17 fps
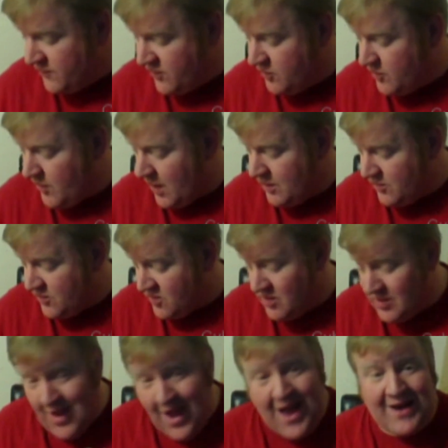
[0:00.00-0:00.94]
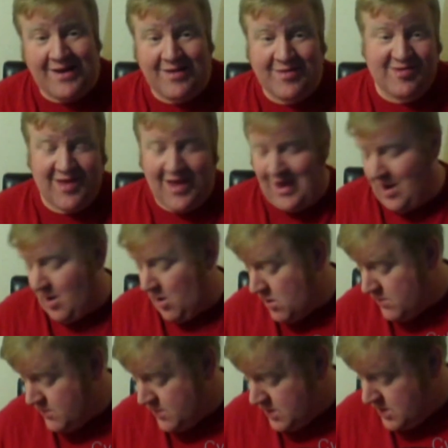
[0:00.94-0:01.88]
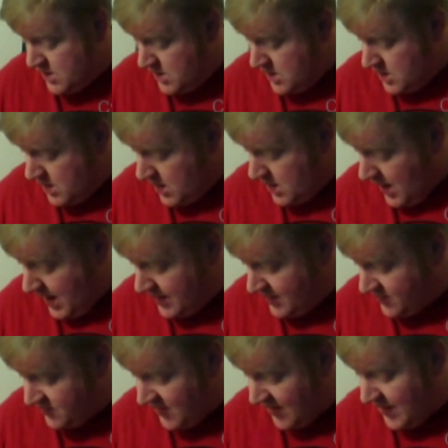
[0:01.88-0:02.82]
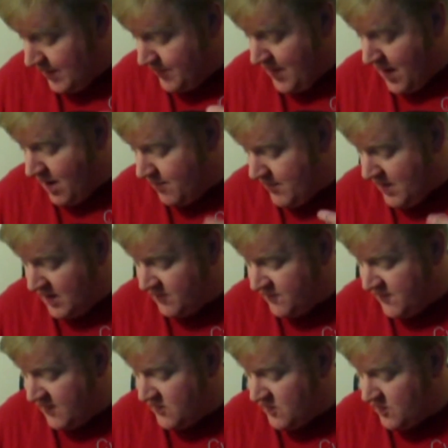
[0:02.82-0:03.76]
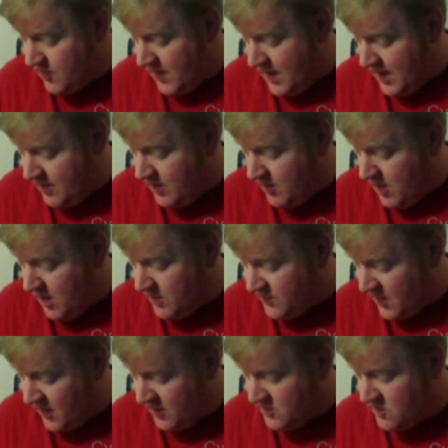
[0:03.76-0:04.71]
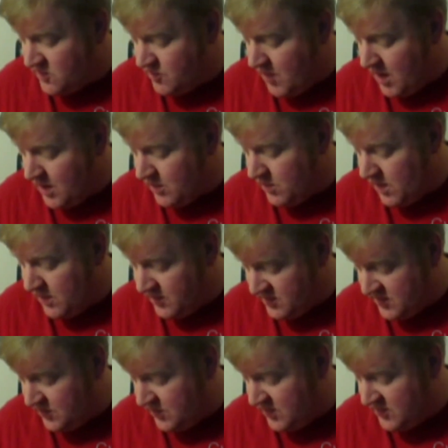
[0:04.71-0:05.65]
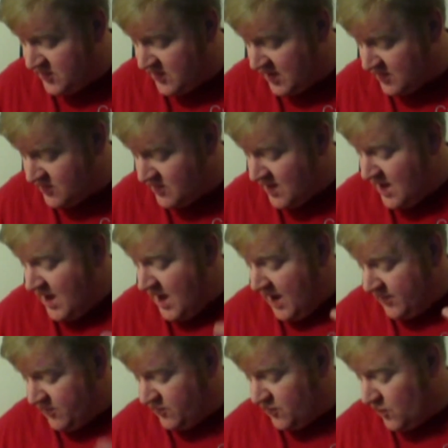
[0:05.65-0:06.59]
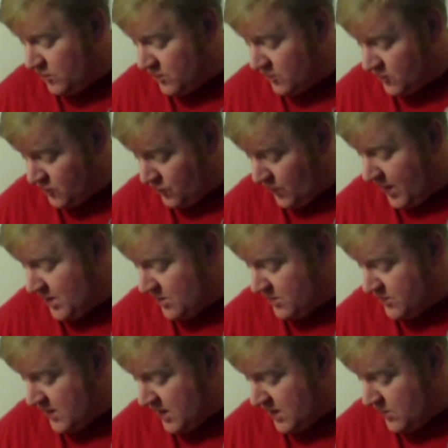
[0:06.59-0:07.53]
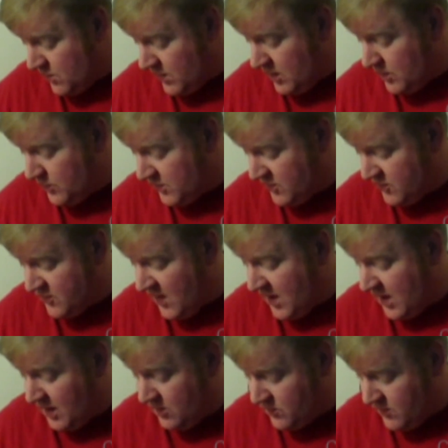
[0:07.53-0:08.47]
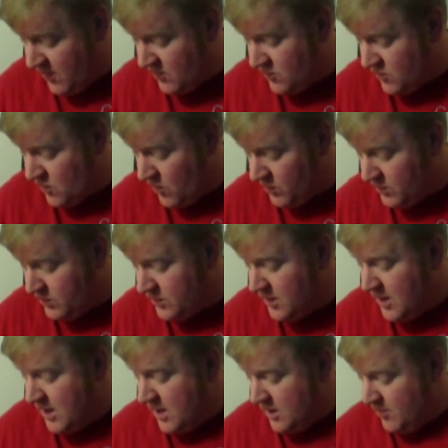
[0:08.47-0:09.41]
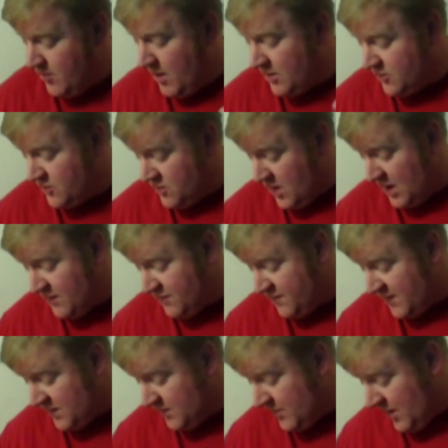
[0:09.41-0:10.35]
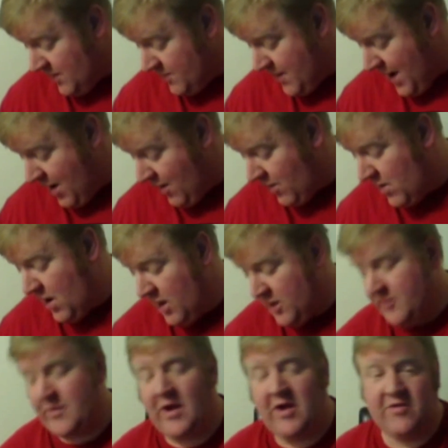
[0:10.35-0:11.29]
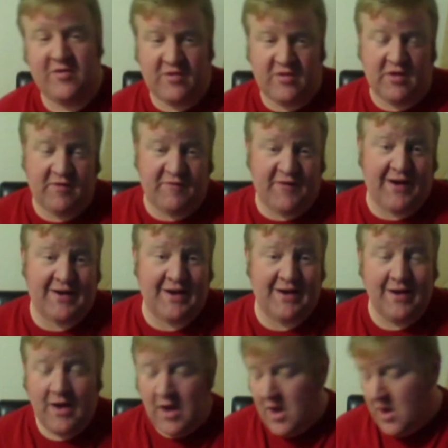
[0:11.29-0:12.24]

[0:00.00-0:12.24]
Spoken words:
This model is not a psyker, and a psychic power manifested by an enemy model targets this model on a 2d6. If the total is greater than or equal to a psychic test total, the model is not affected by a power. Other models are still affected.